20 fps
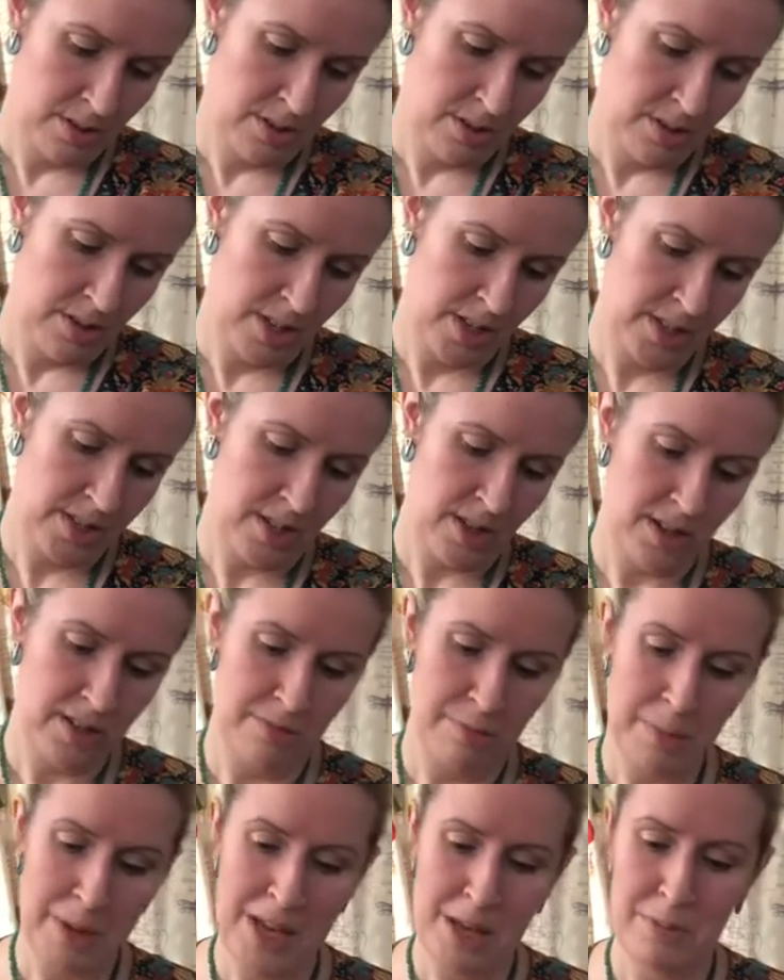these kind
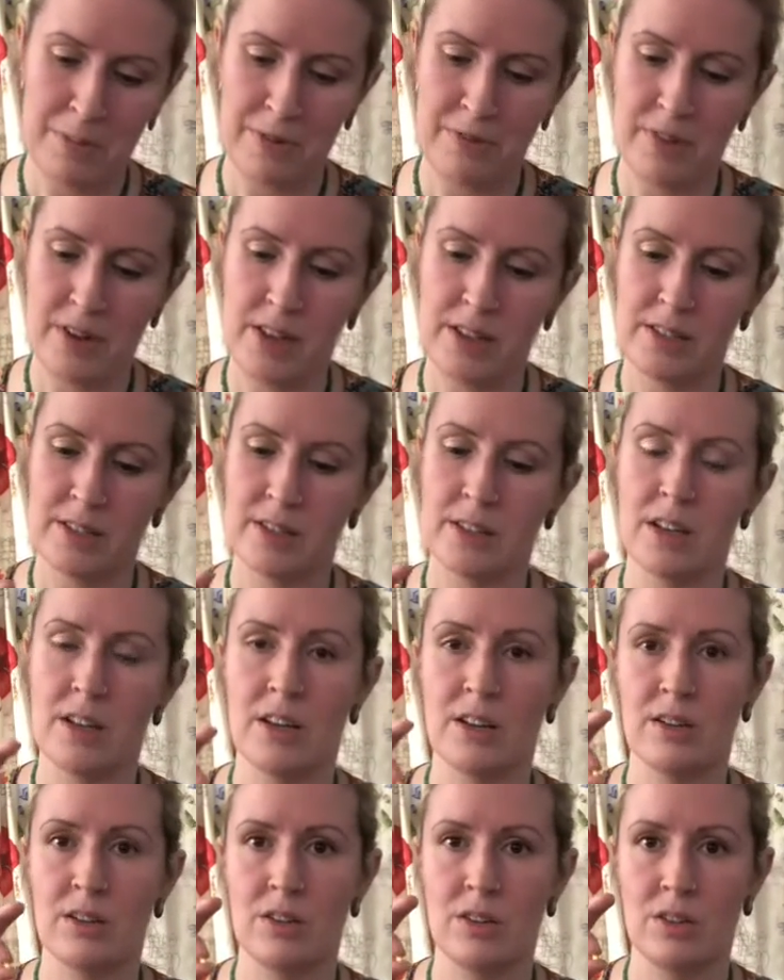of paper
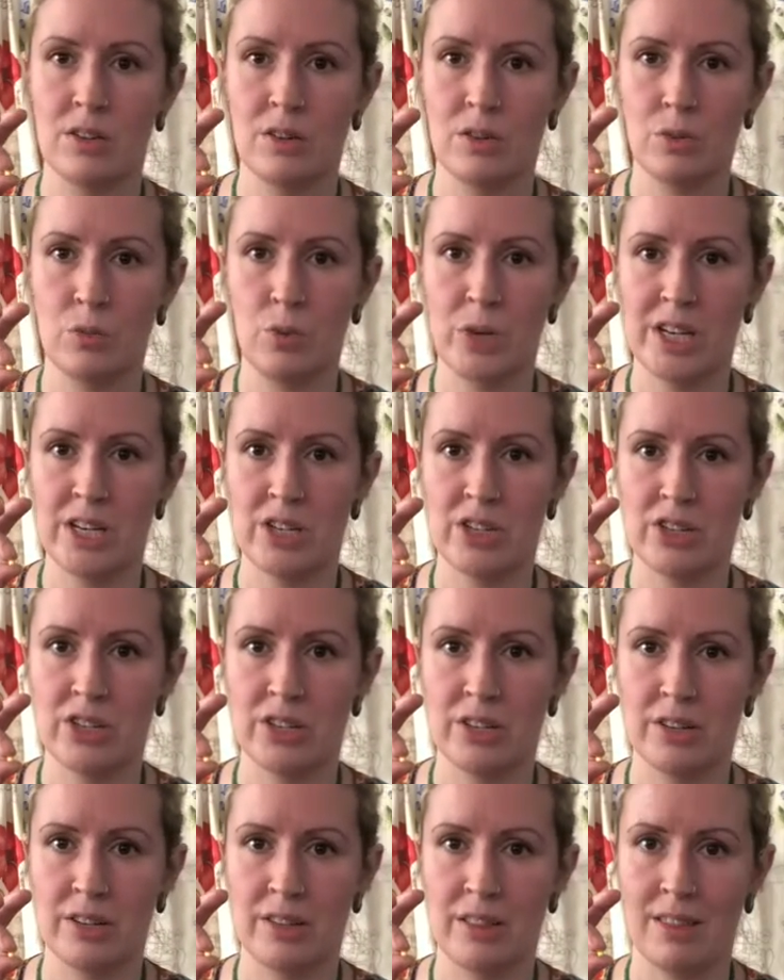fastener
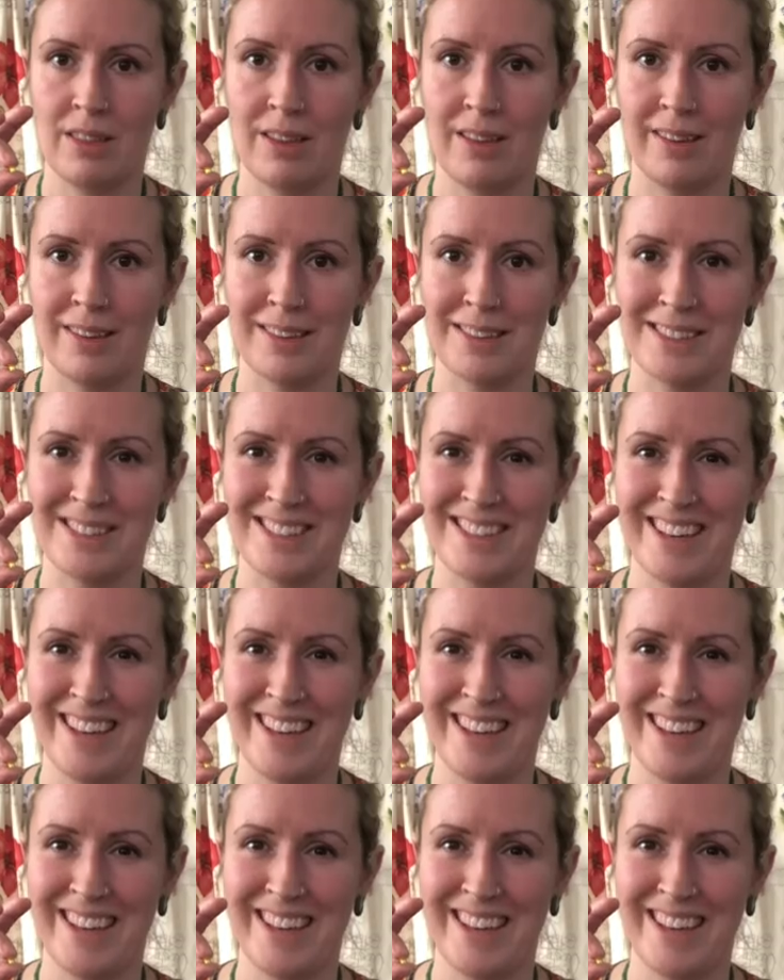winch things.